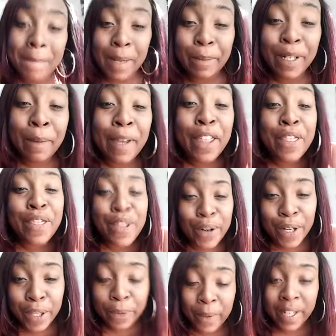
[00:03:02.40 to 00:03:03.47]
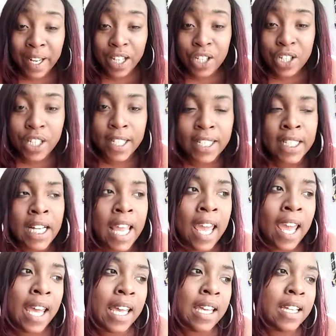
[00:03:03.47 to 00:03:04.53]
but I'm going to be 33 next year.
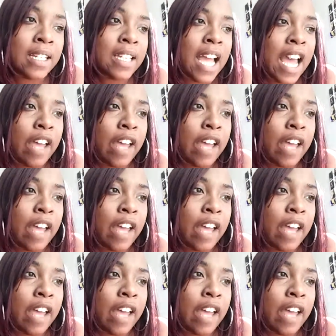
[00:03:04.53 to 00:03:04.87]
And